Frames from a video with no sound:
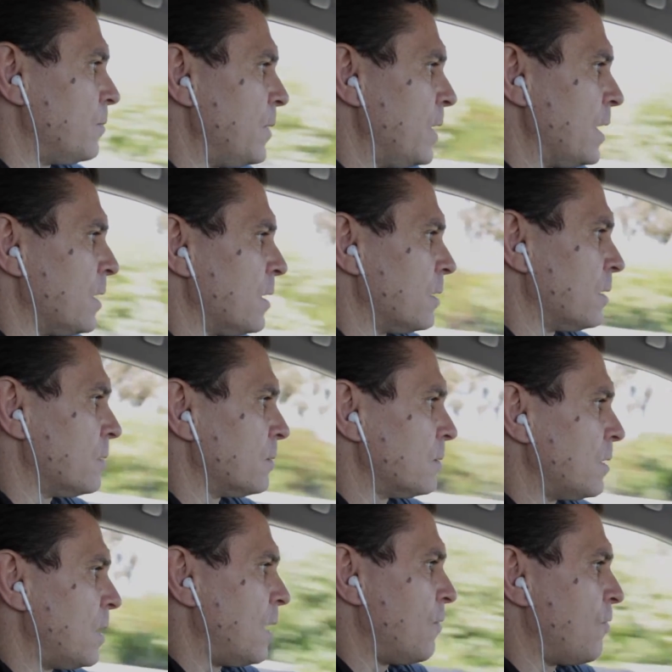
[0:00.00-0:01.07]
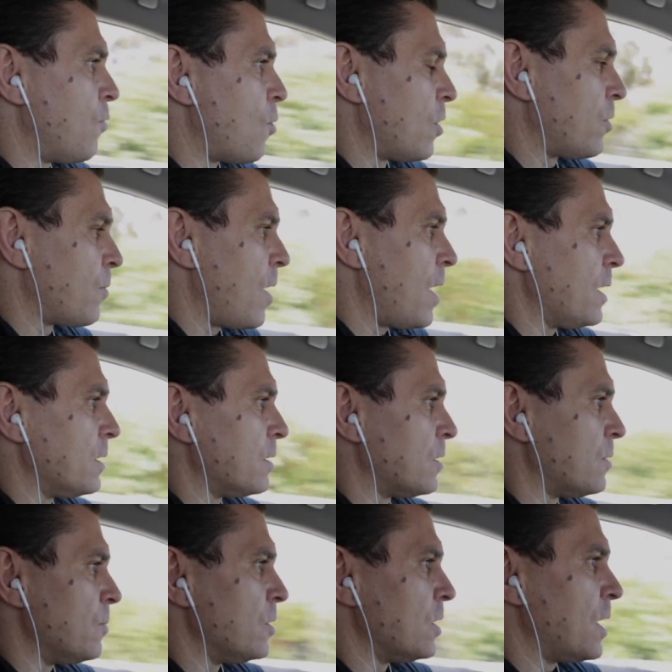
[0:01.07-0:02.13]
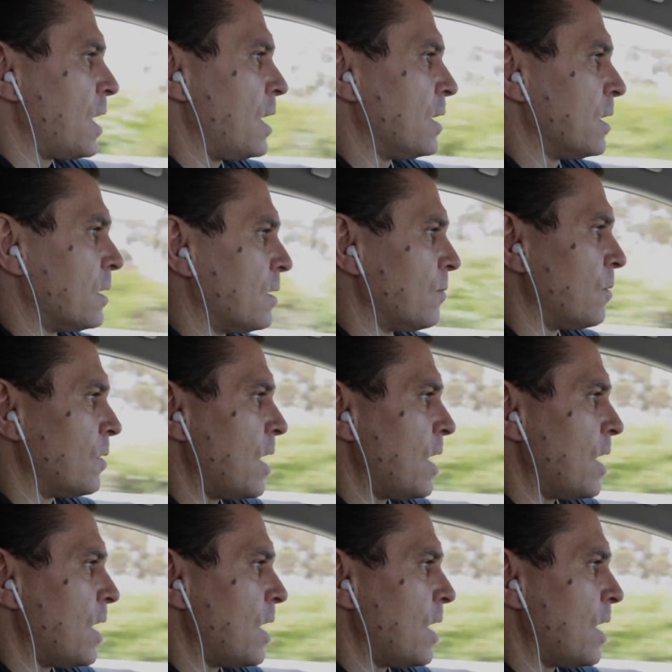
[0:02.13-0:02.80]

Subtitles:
being forthright and communicating.